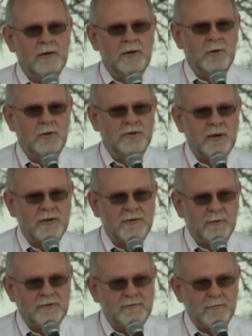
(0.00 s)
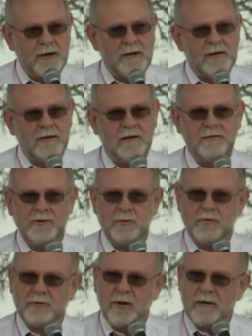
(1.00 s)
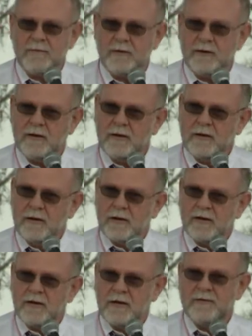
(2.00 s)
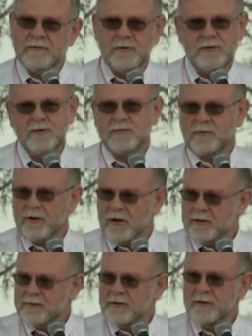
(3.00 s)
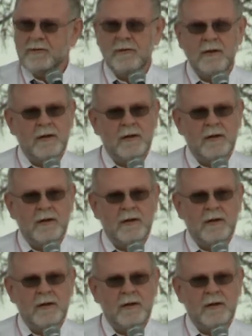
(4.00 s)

You were taught to respect guns. You were taught that guns are used for hunting,